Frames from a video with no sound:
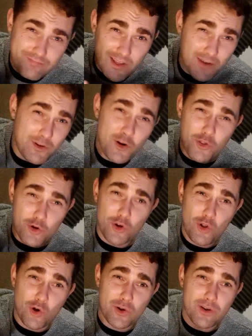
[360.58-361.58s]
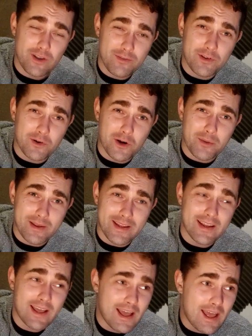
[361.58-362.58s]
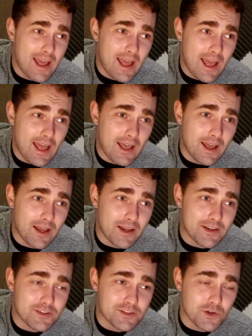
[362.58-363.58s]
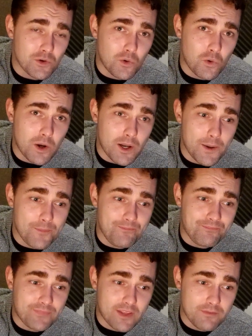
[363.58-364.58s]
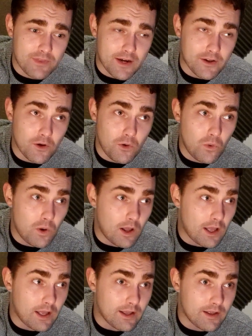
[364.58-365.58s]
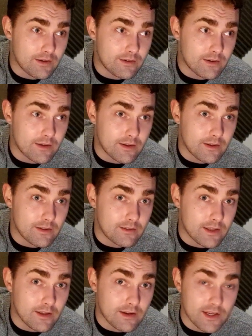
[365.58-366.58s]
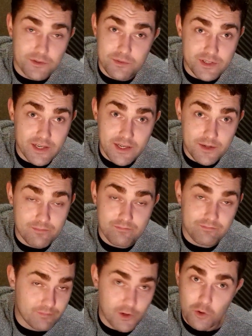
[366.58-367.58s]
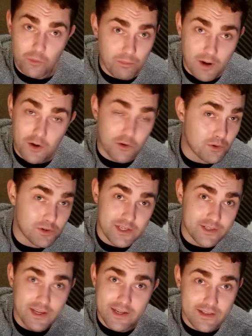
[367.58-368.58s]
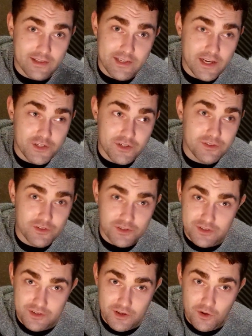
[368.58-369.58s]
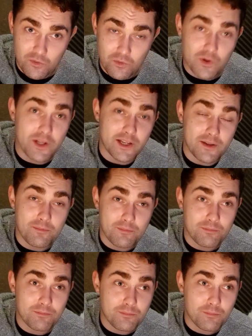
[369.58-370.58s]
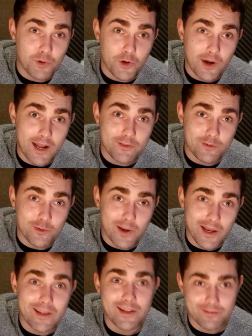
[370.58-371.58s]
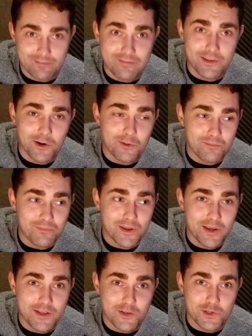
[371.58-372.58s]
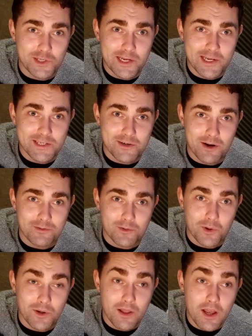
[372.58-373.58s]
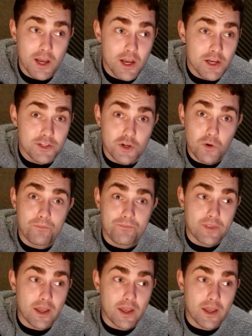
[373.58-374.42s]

look, if you know what I mean. So give that a go, and then, as I was saying, bar chords at the end of the session, just really put your hand through hell, and it does get easier after a while. So